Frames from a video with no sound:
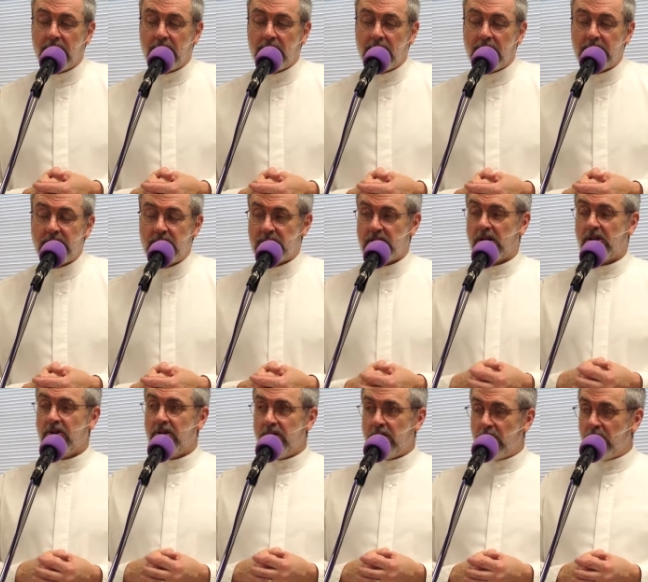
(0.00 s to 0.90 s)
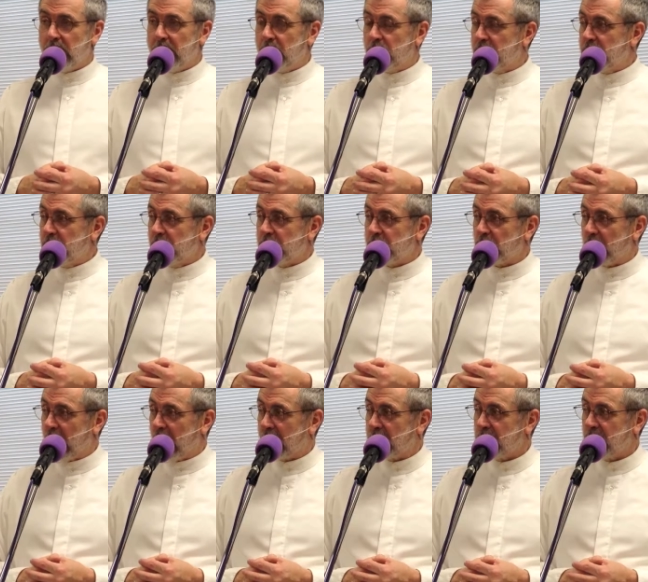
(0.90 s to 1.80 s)
I should tell you, the early Christians
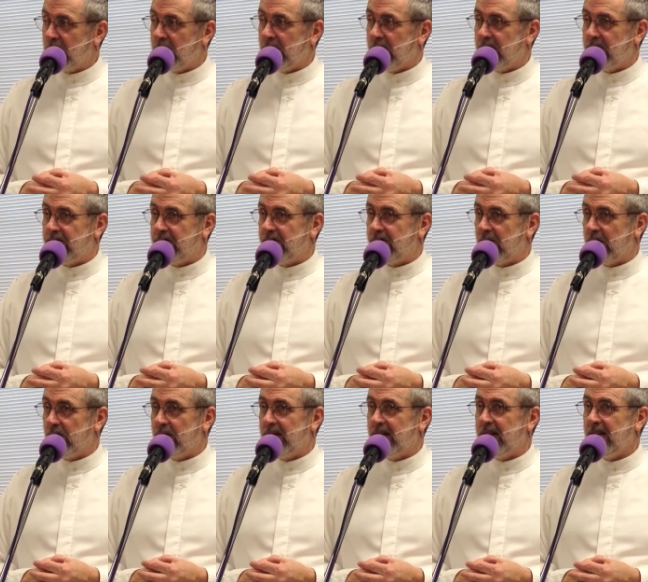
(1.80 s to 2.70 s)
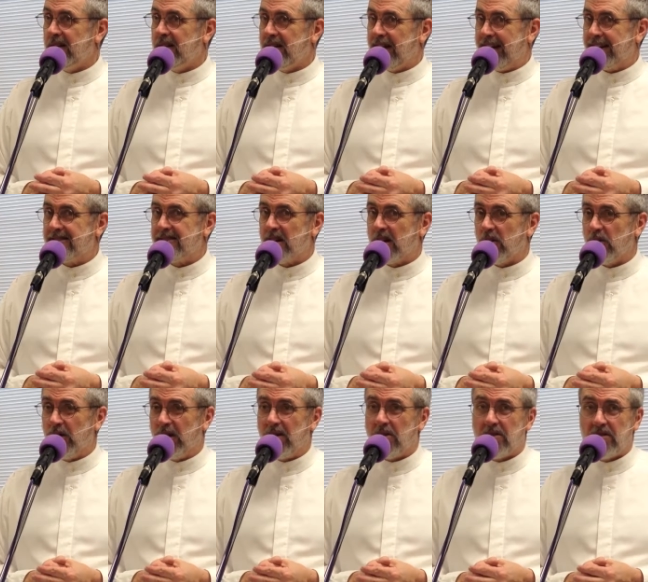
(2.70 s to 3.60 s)
were actually fairly anti
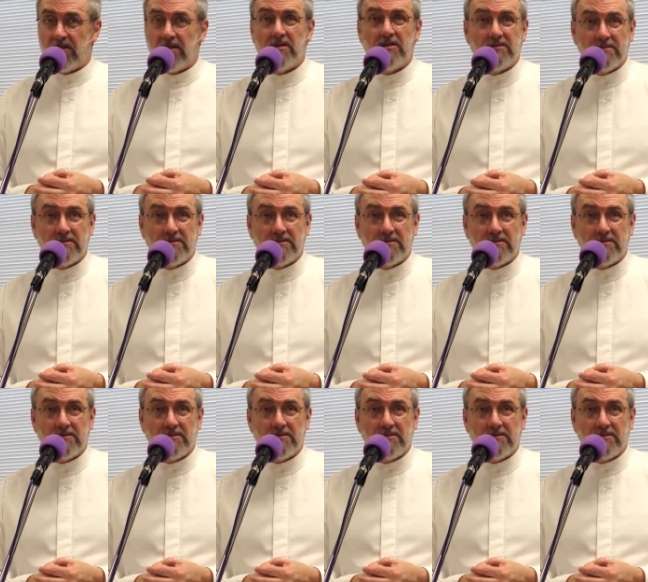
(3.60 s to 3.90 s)
wealth.